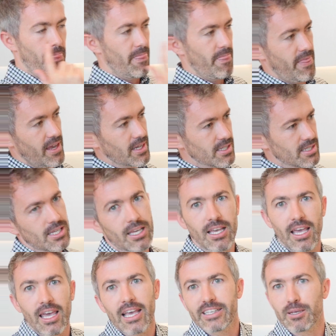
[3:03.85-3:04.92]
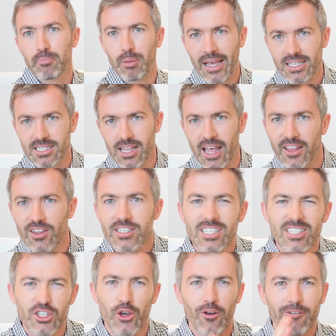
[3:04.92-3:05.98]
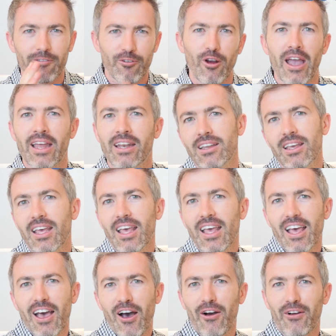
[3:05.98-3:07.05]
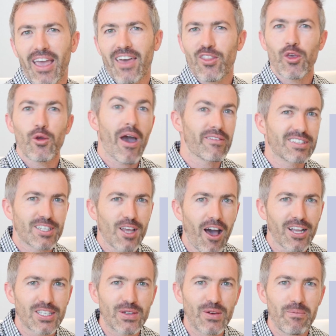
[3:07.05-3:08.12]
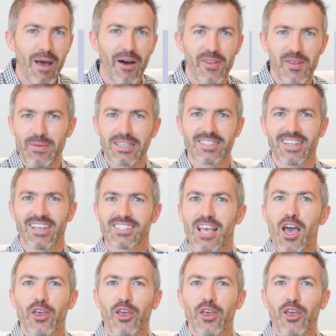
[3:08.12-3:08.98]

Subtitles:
This is a blank slate. This is your friend, okay, that you haven't talked to about the business.